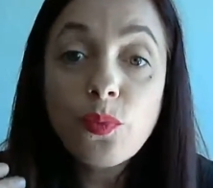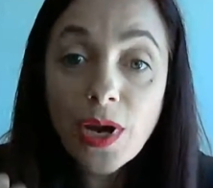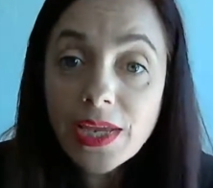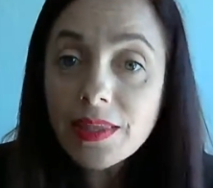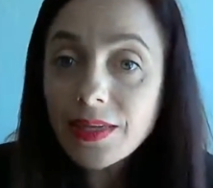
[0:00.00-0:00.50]

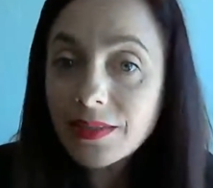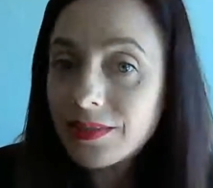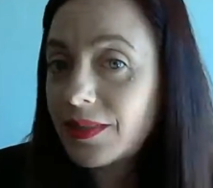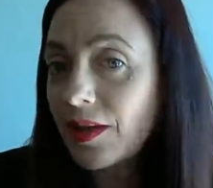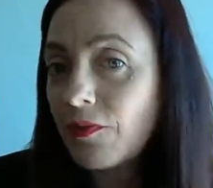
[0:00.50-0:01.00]
break
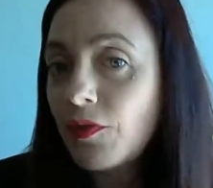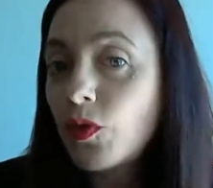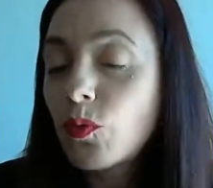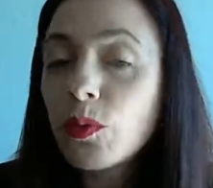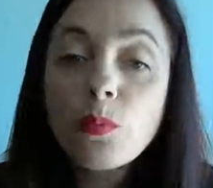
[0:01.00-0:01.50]
things down for
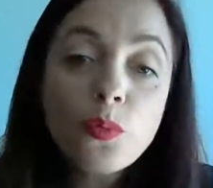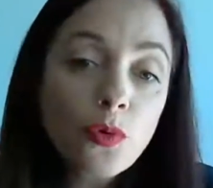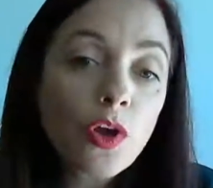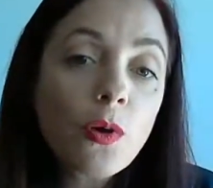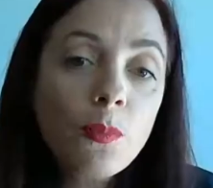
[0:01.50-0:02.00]
you and
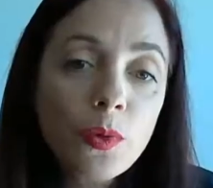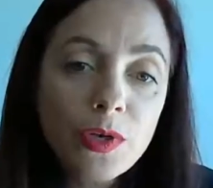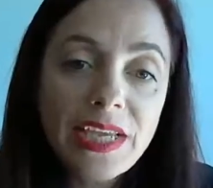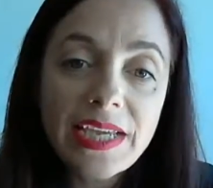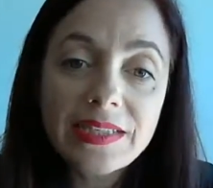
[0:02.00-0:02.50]
bring on
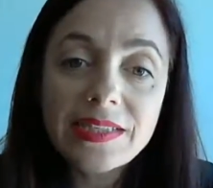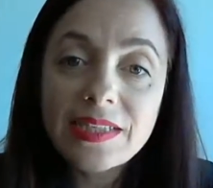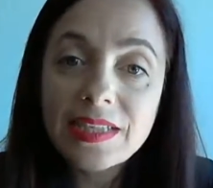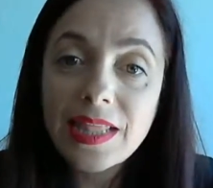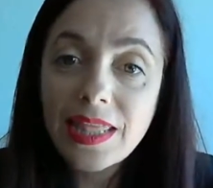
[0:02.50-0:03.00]
board
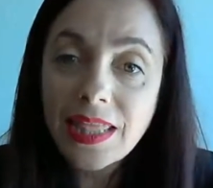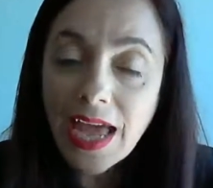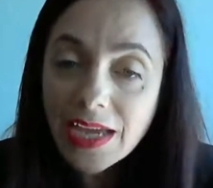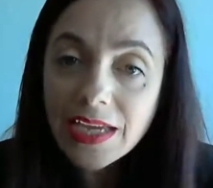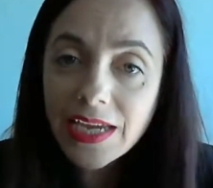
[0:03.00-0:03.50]
guests
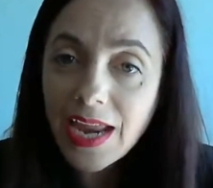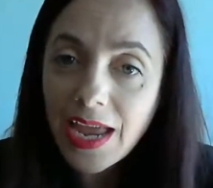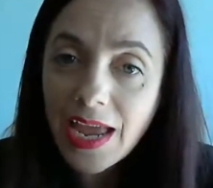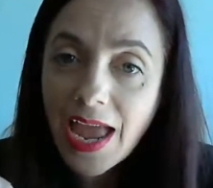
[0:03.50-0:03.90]
that can